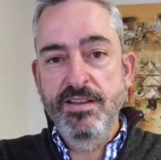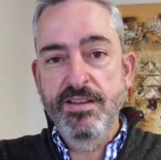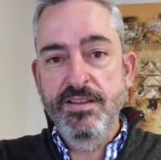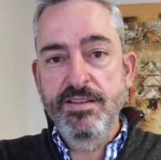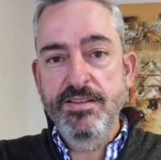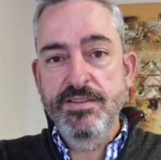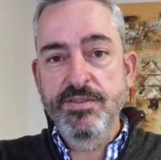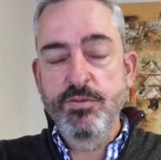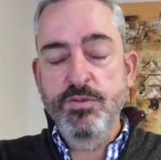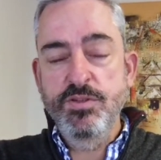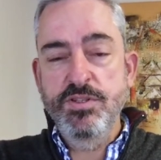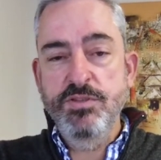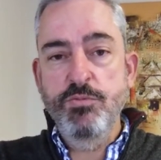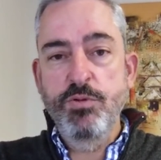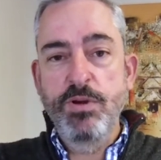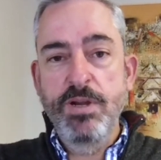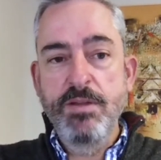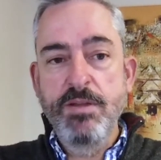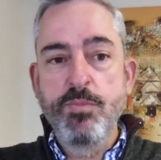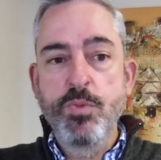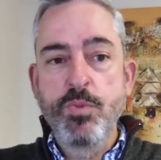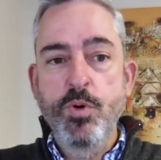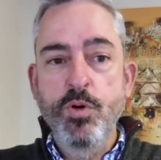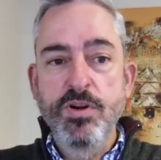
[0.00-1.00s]
So it's really
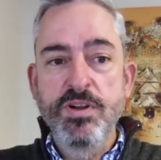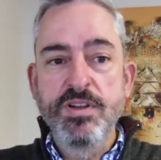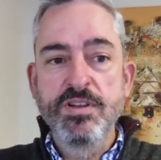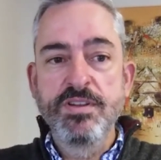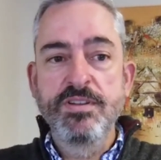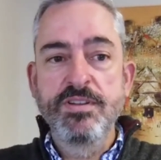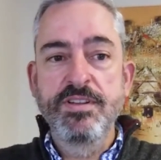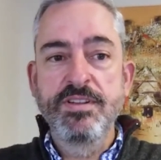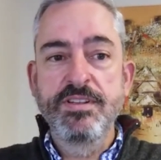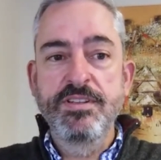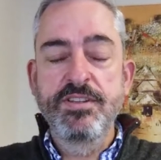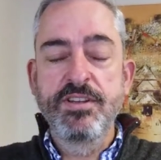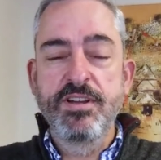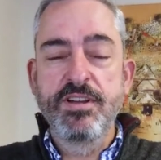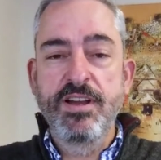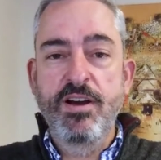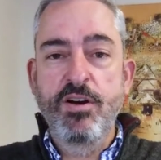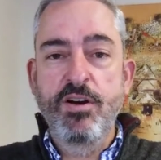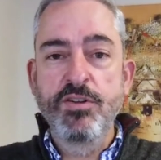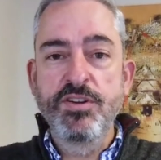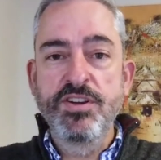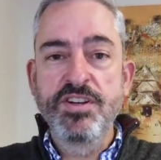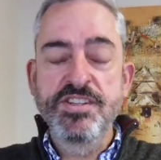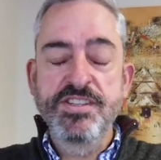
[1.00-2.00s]
important to
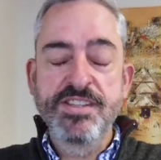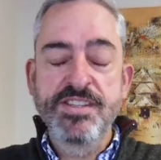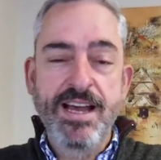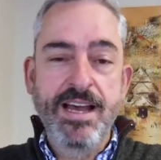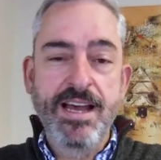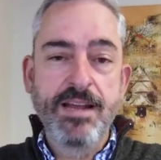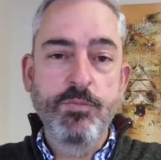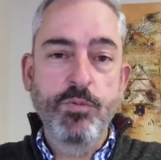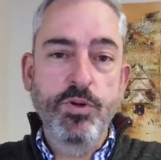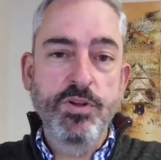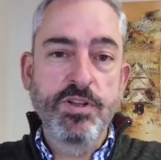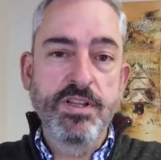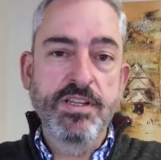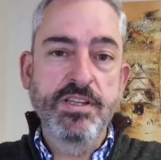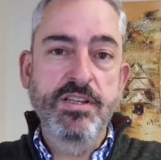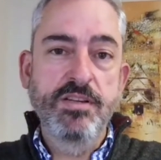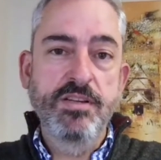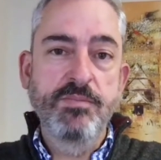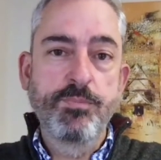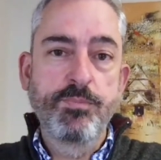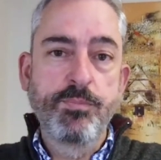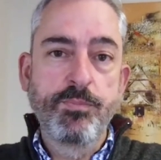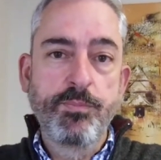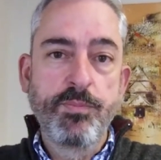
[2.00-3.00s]
understand what is
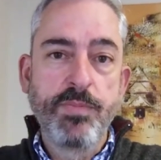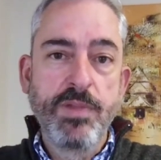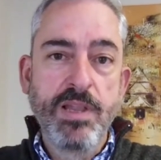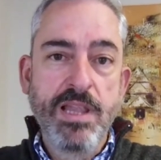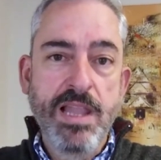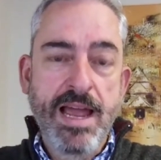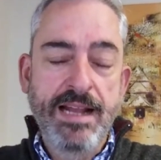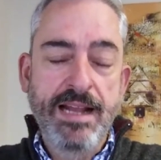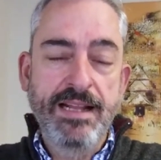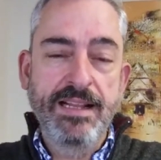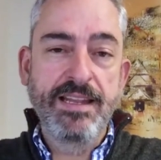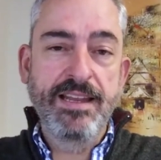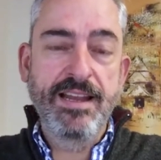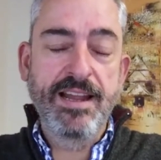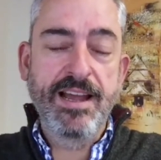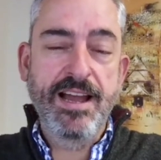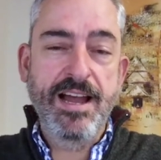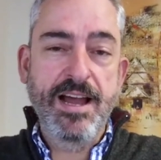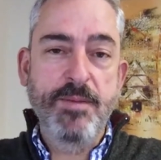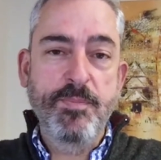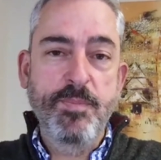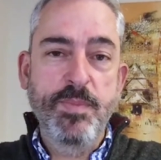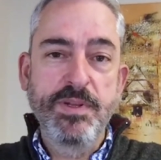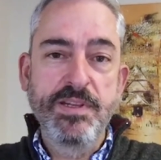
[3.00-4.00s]
likely to
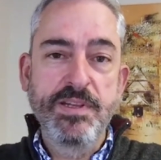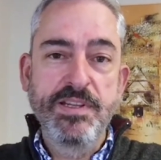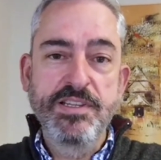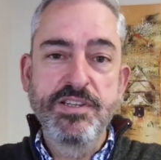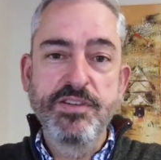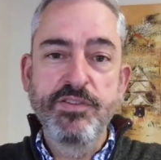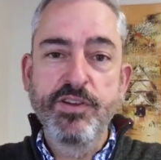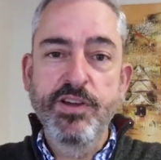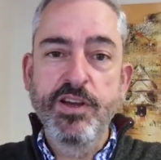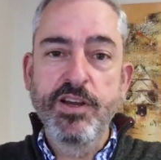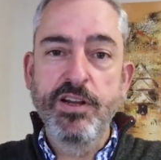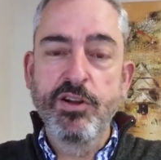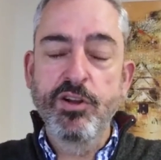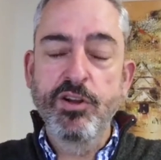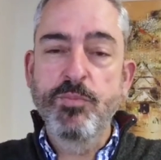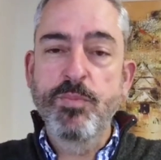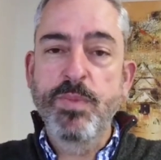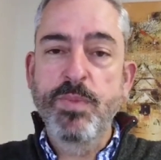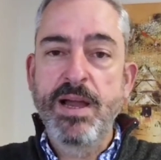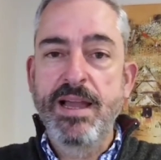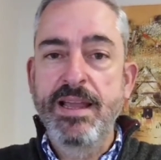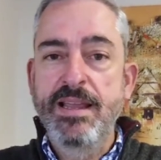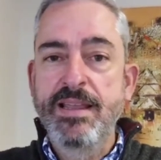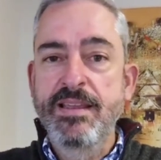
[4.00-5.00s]
happen is you've got to look
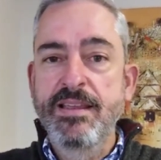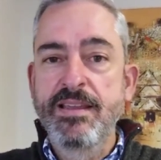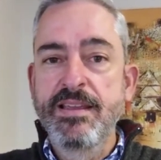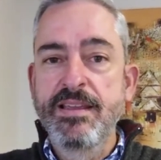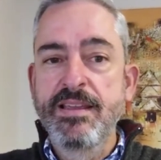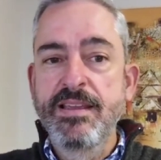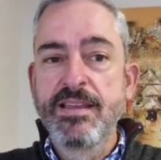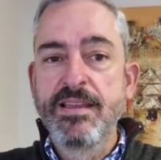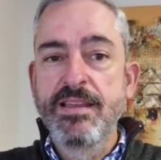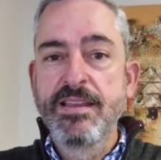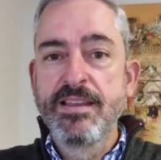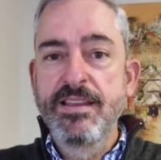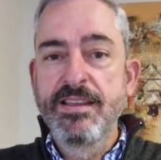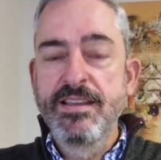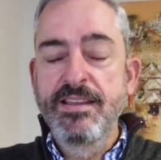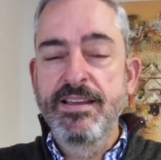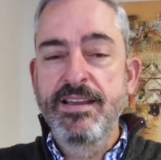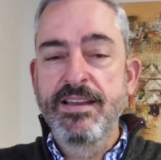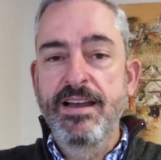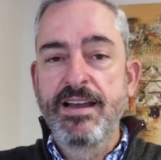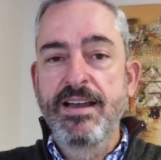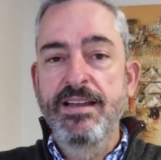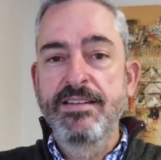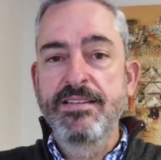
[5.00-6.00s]
back
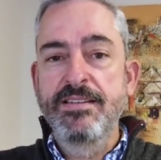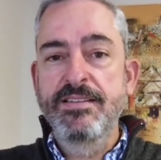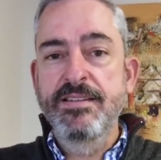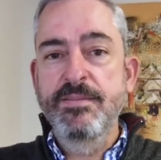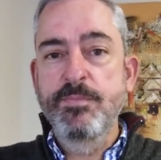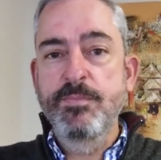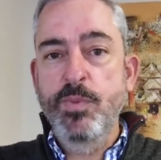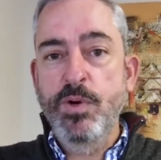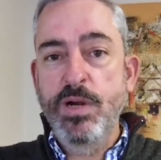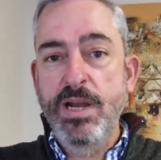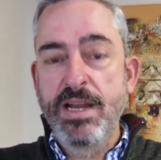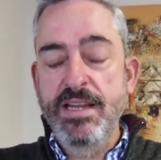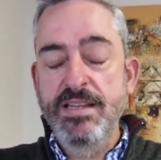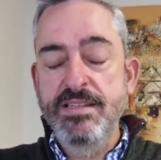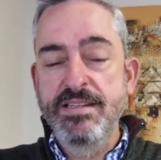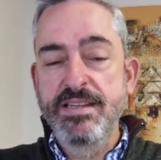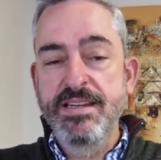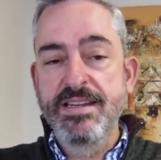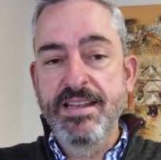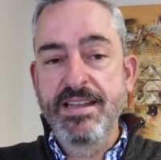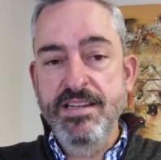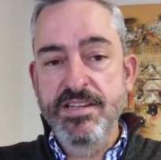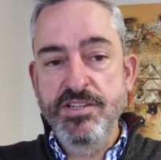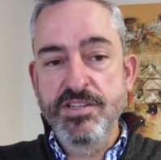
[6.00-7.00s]
at pricing
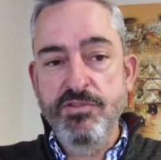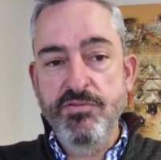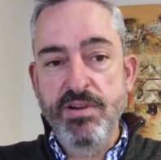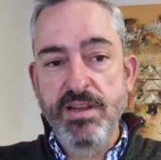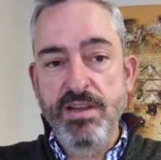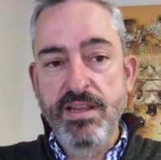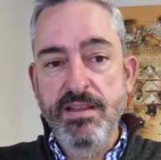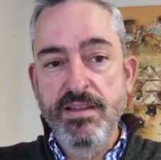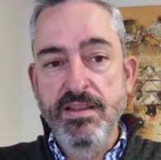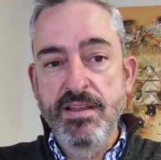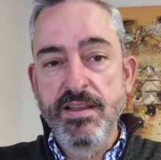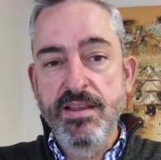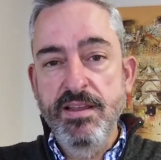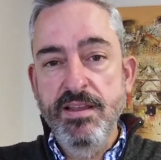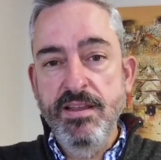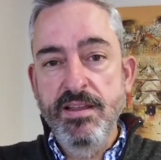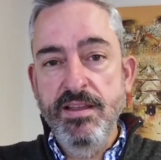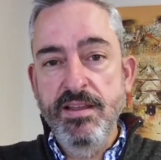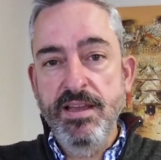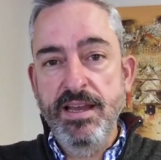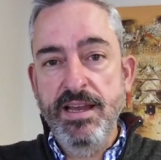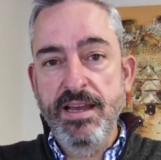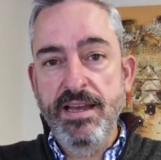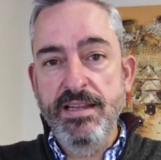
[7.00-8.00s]
history,
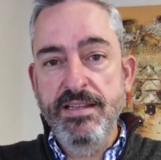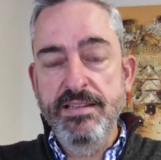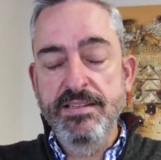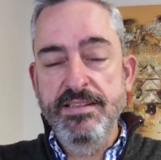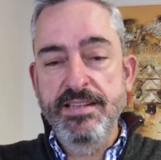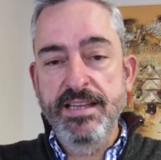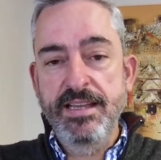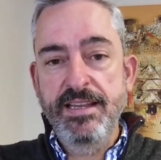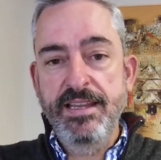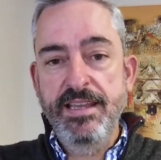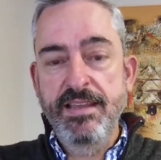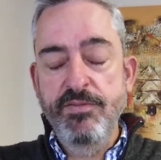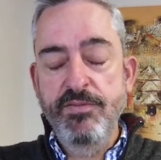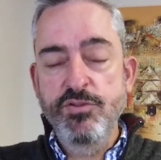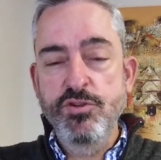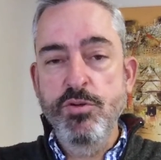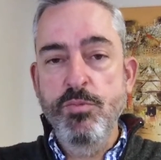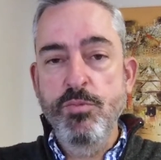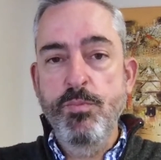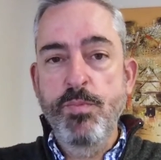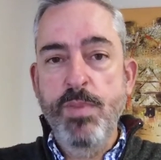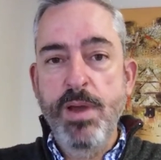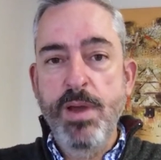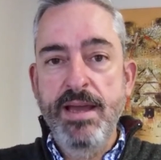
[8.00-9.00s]
and that gives you a
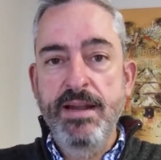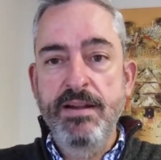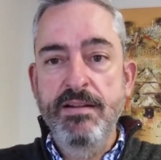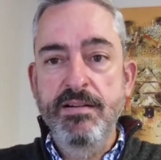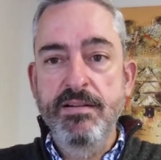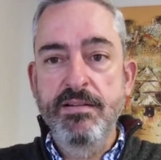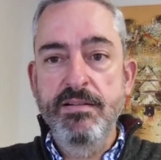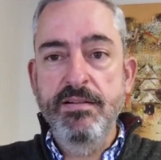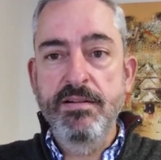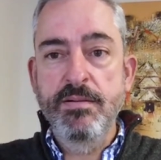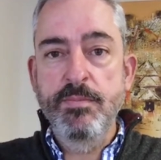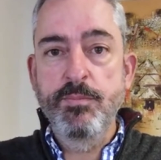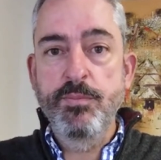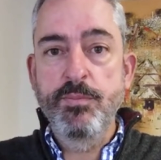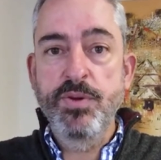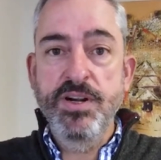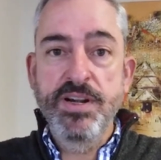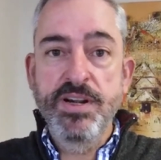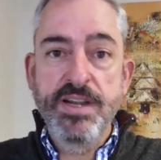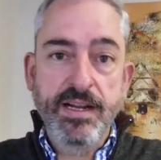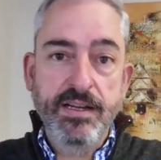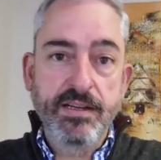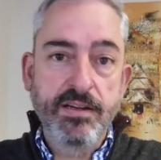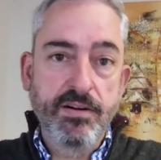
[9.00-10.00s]
better
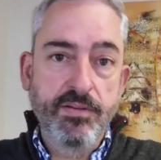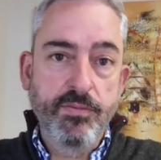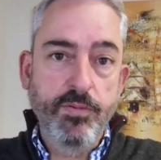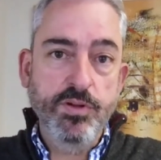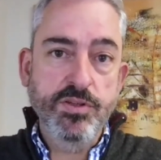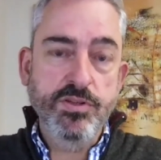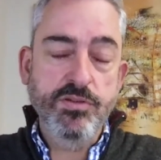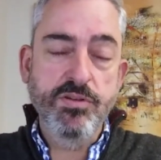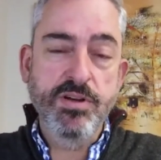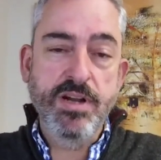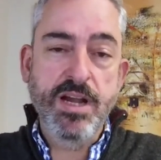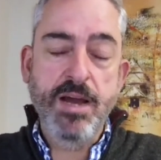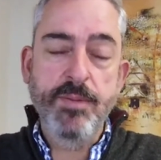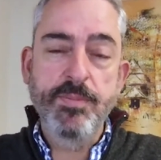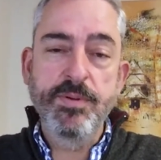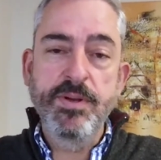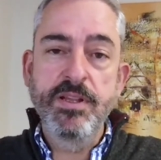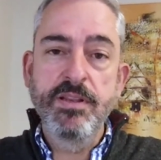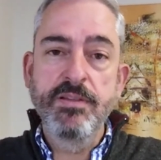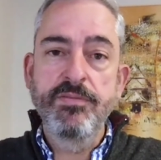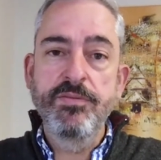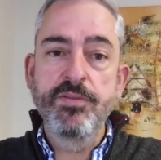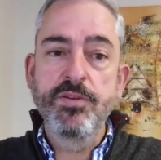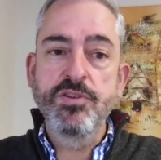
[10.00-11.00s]
predictor of what's going to happen
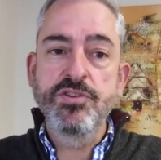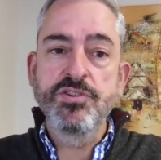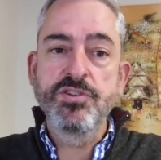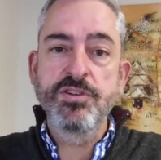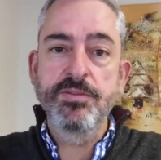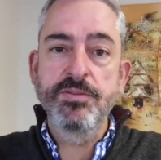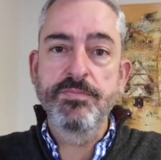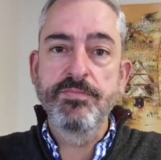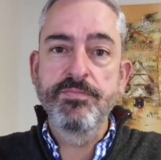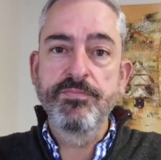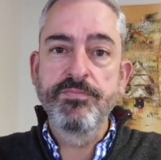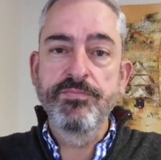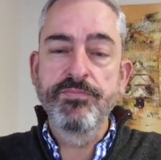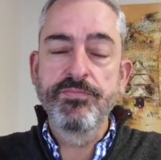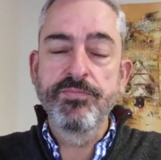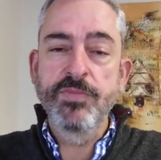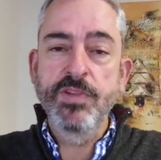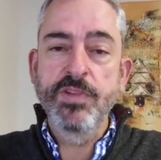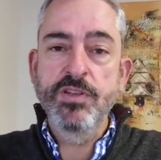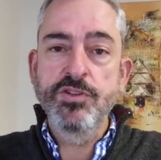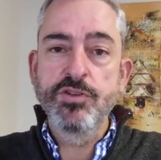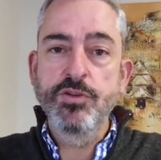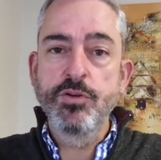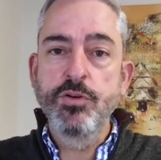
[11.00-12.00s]
in the future.
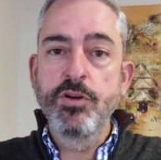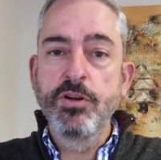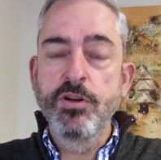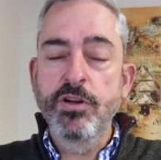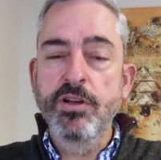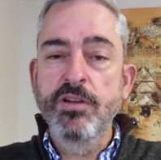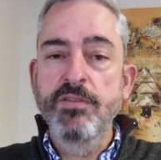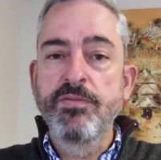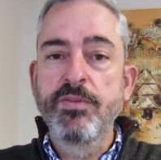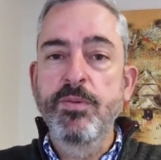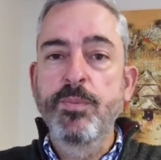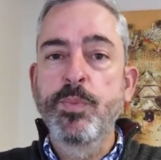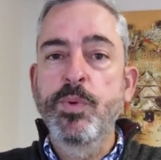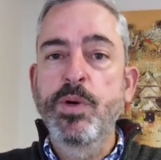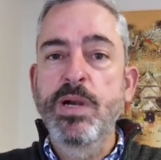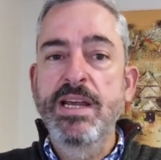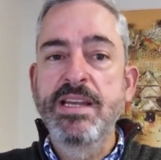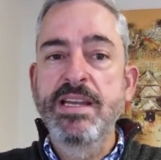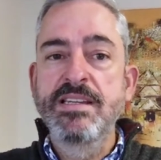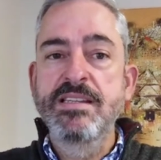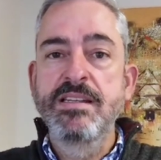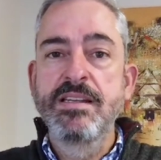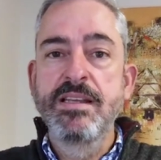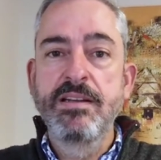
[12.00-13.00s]
So you're looking for
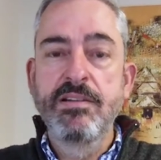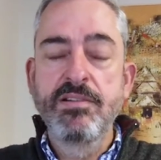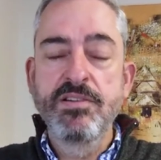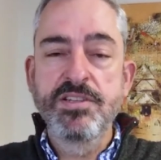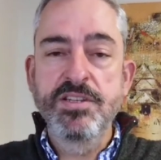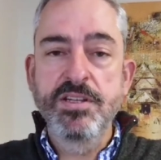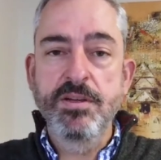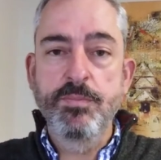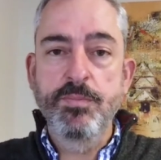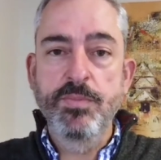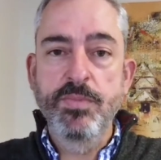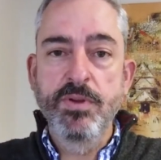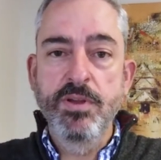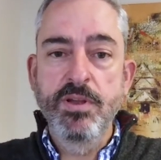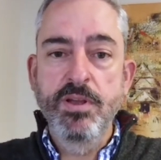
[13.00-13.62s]
price leadership.